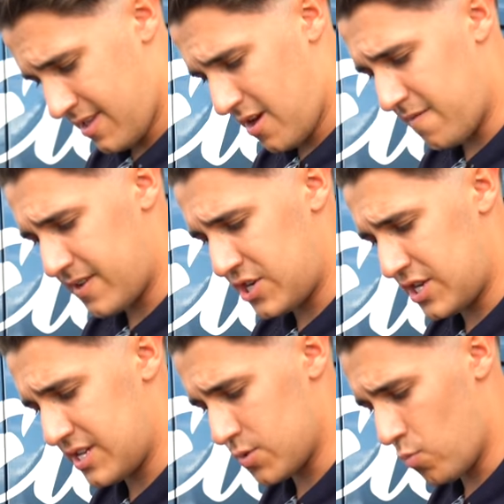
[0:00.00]
Hopefully
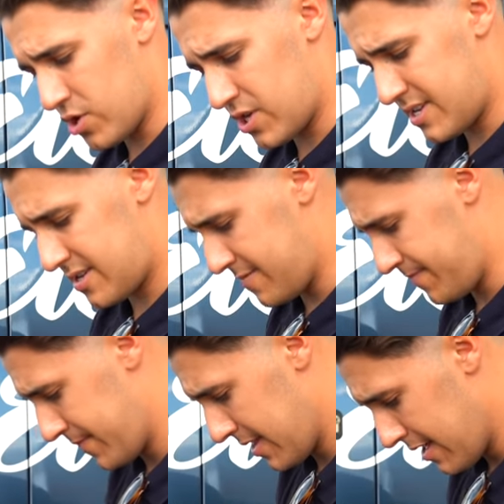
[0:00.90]
she doesn't watch this
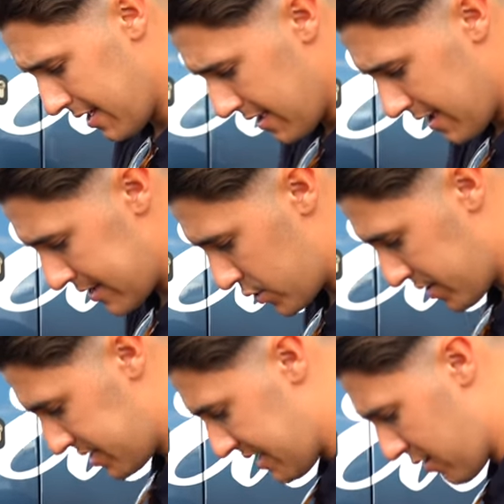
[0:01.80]
and she
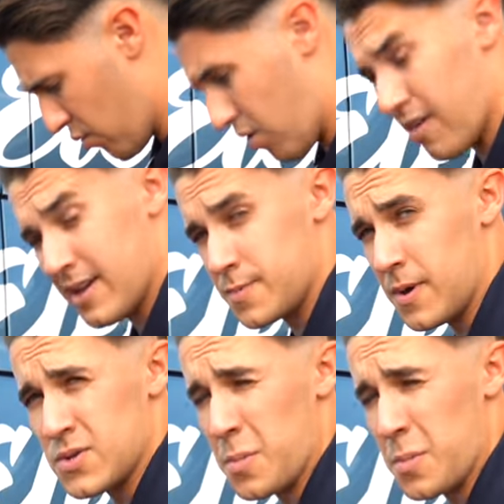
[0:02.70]
won't see, oh, that smells